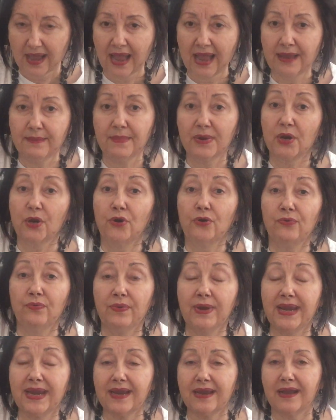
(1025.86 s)
I am a
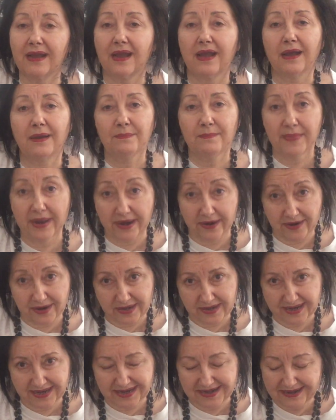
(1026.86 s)
Greek
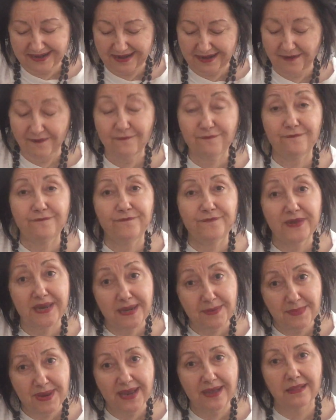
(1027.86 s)
American
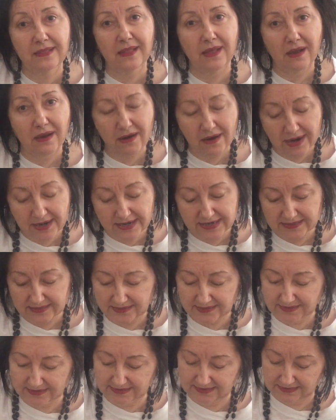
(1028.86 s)
female
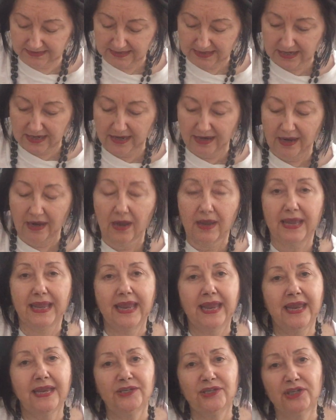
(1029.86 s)
artist.
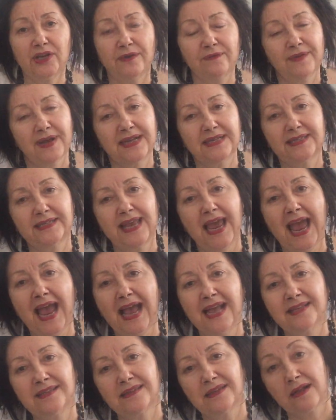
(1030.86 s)
Each of us
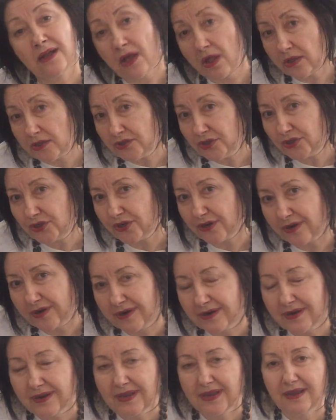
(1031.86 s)
has a culture.
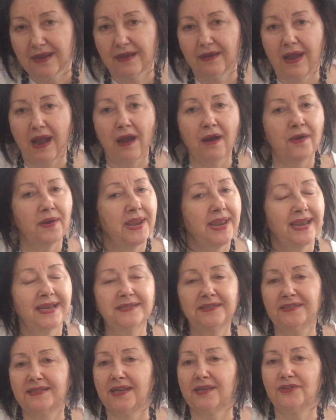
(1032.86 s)
Our
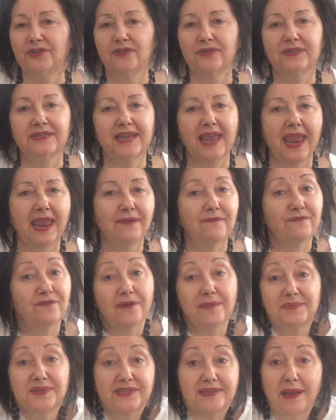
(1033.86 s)
ancestors came
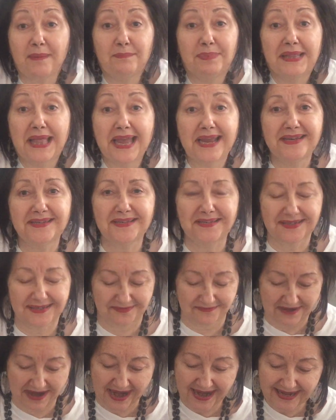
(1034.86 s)
from
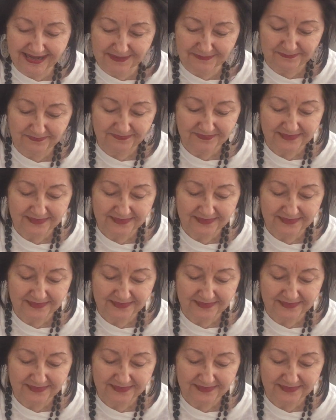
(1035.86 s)
someplace, right?